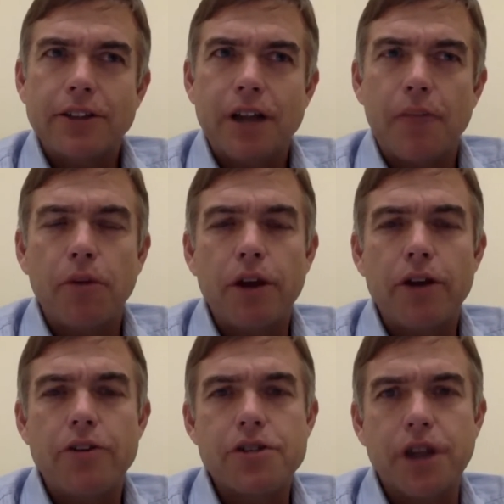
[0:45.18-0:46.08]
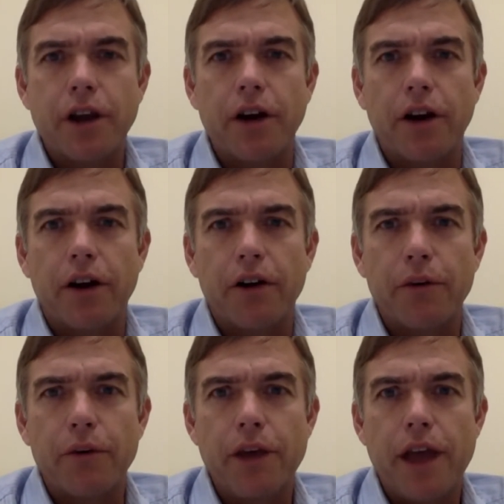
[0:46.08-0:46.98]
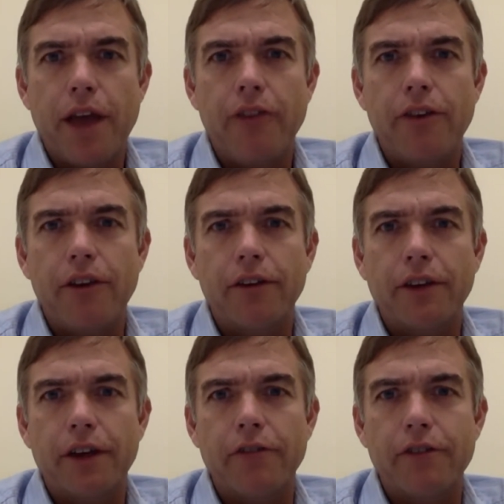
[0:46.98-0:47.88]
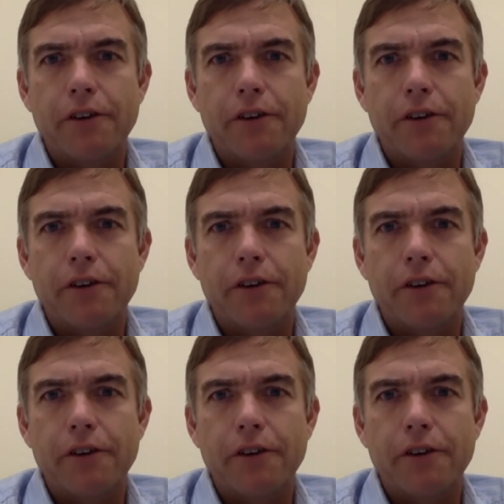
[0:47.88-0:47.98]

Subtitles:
couple years here, we had the kind of